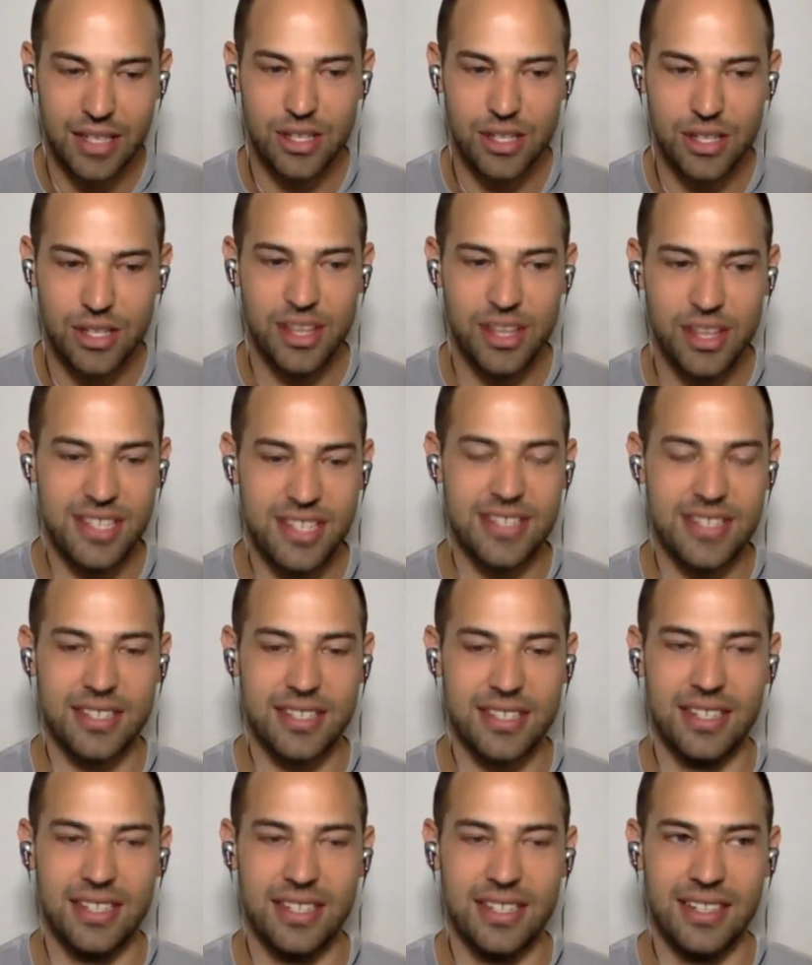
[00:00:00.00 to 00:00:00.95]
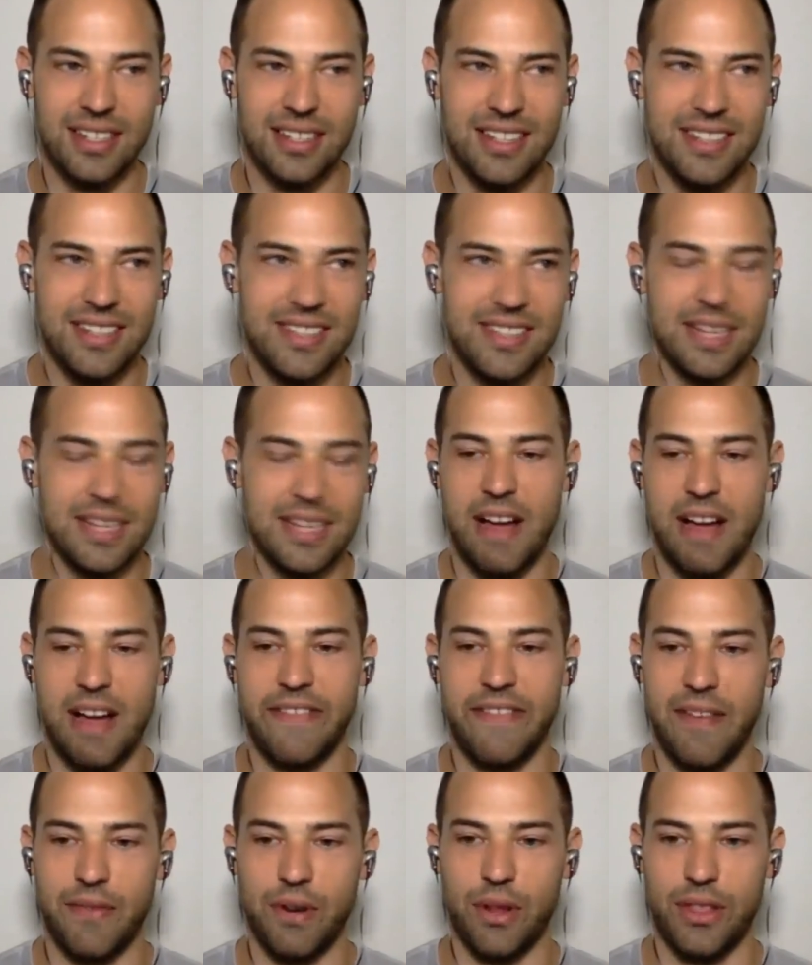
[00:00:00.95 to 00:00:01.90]
So this is like my
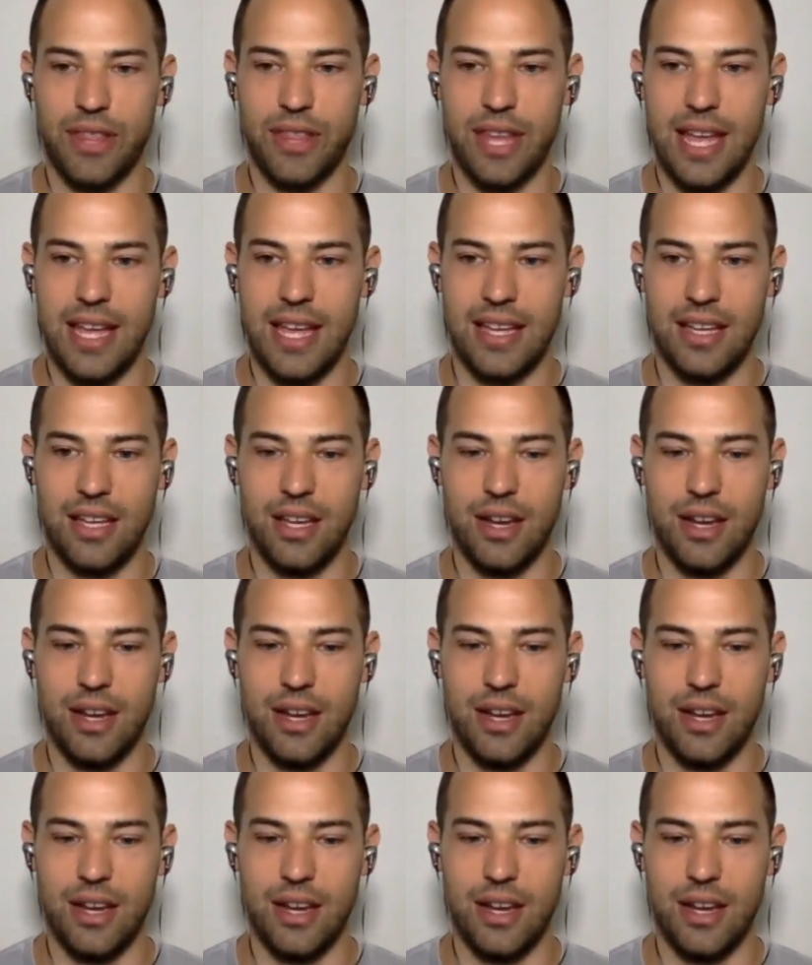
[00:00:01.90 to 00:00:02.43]
favorite thing,